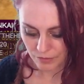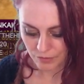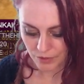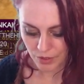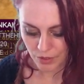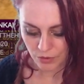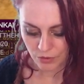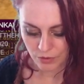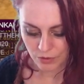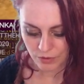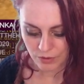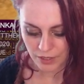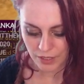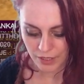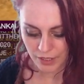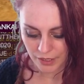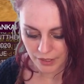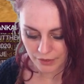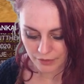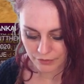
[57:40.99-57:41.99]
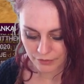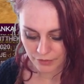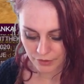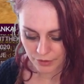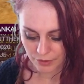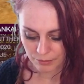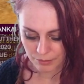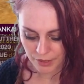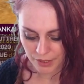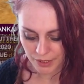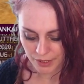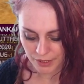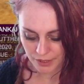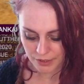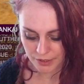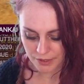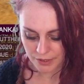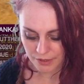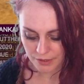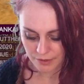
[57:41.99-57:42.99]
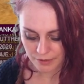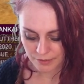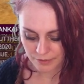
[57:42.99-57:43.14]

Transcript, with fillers: We all have our bags.